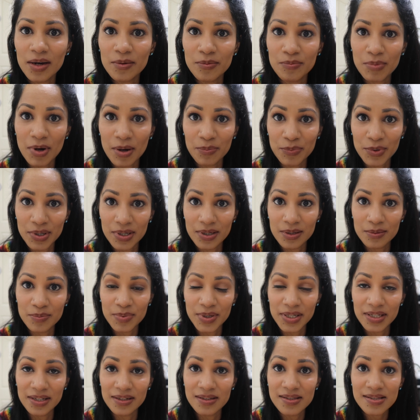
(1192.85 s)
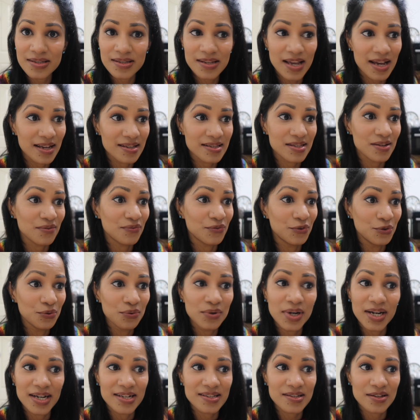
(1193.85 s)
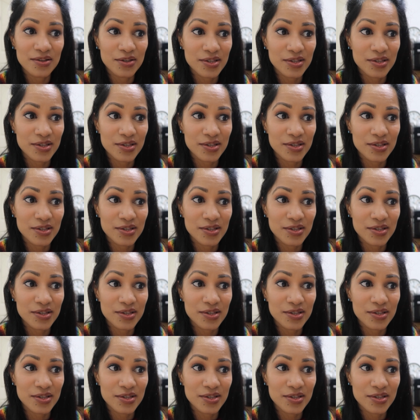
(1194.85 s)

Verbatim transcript: unpopular opinions as if you guys